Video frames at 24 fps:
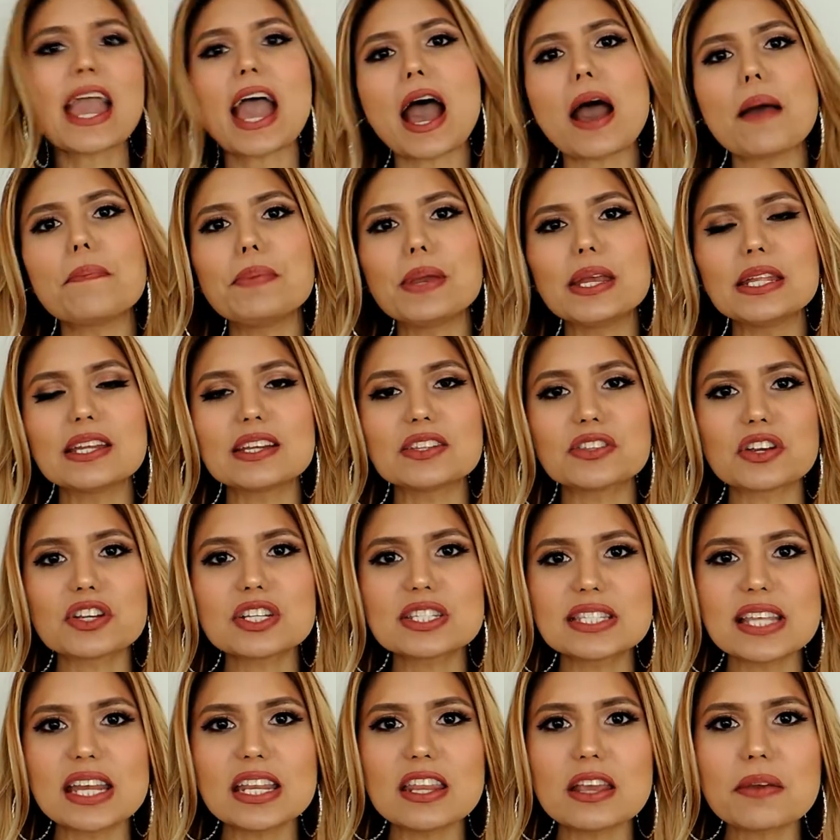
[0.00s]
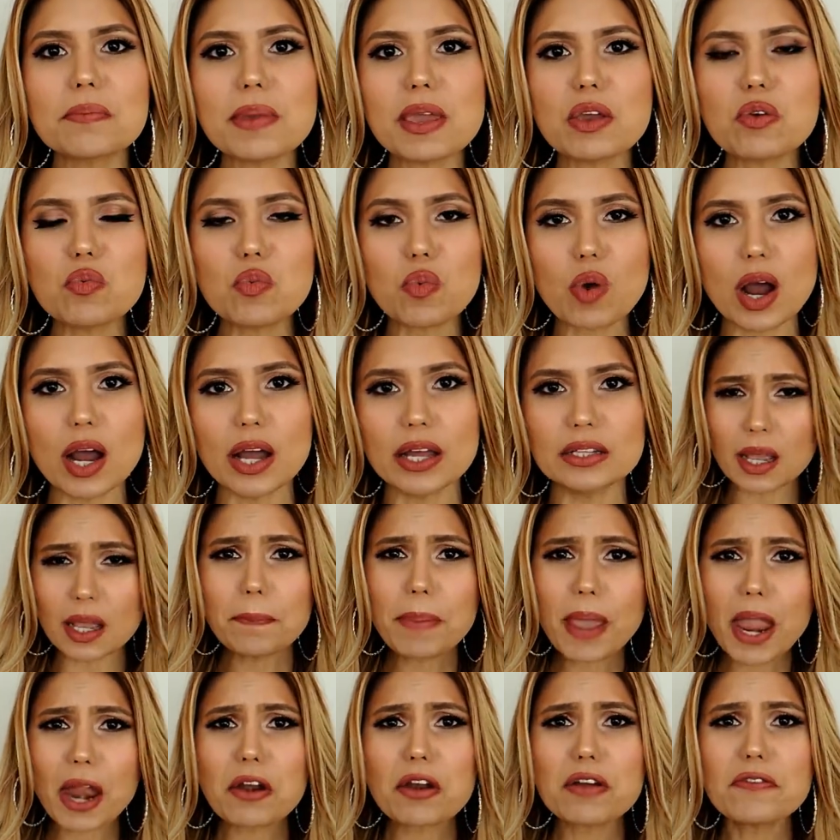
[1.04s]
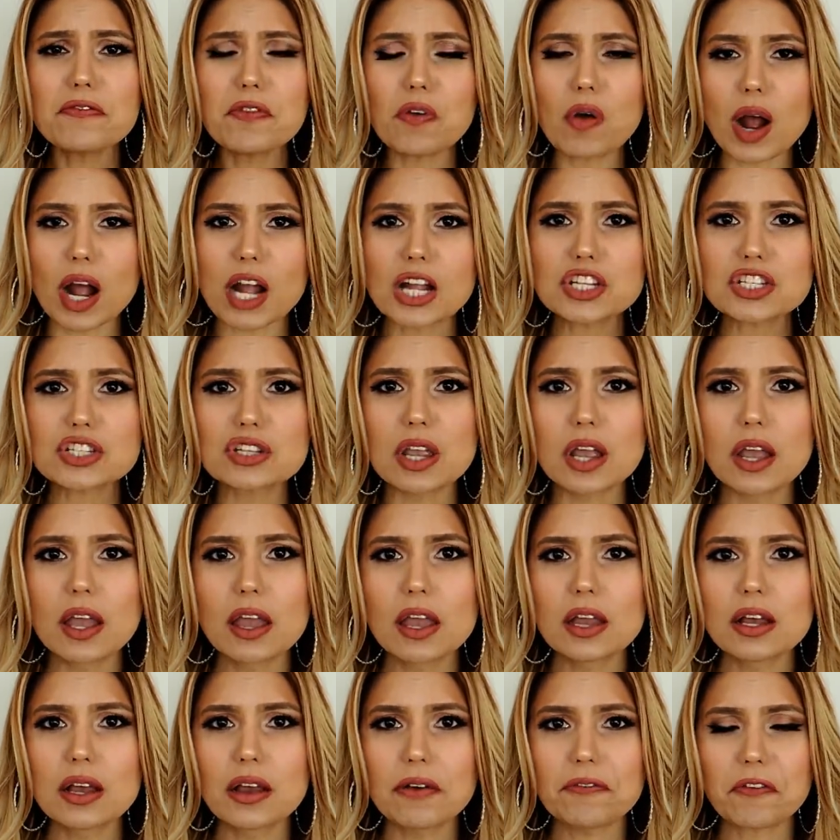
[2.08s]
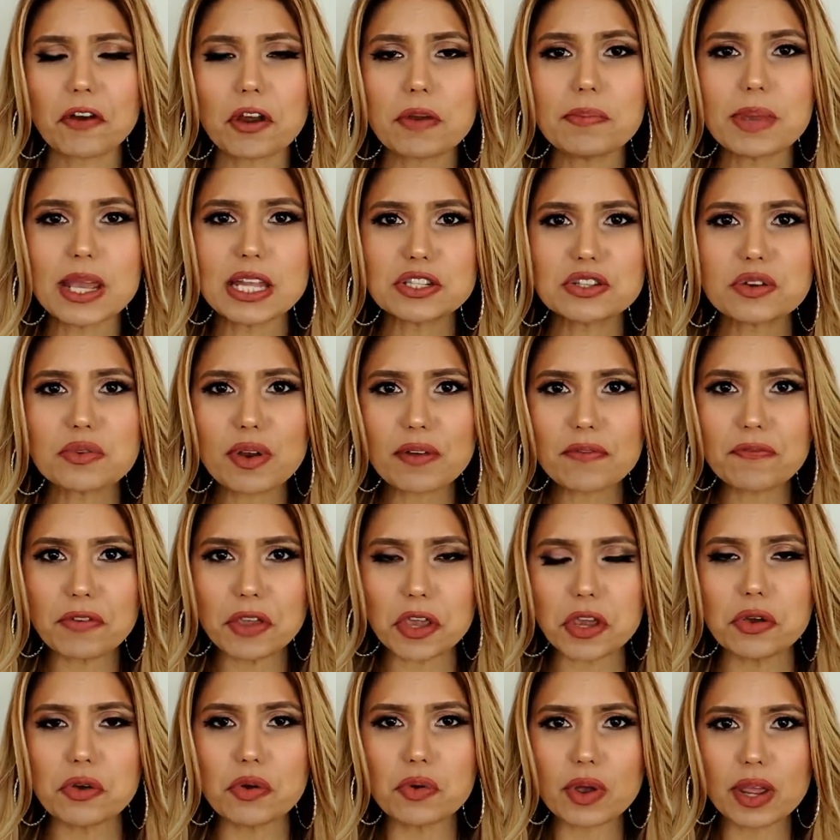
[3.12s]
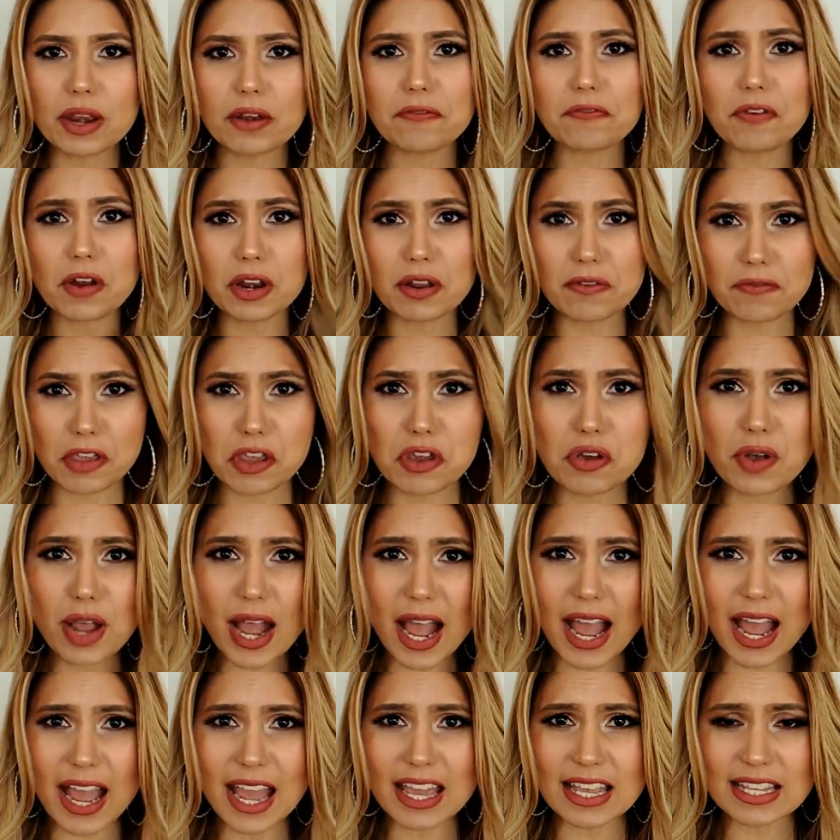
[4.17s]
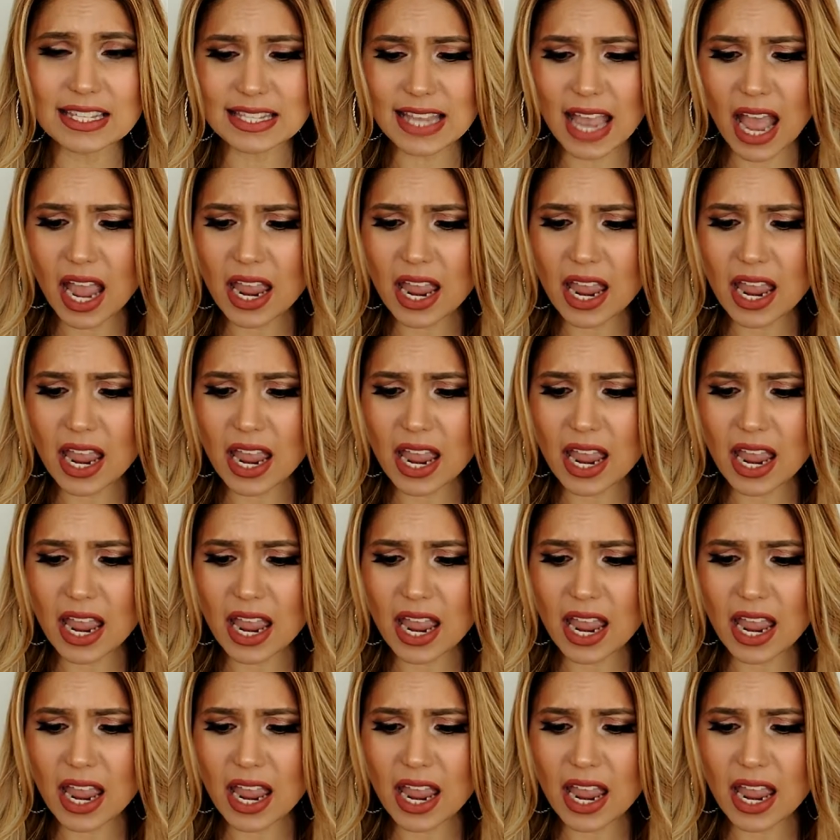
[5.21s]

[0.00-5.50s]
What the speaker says: happy that they're sending me one pair of watch for me to review in front of you guys.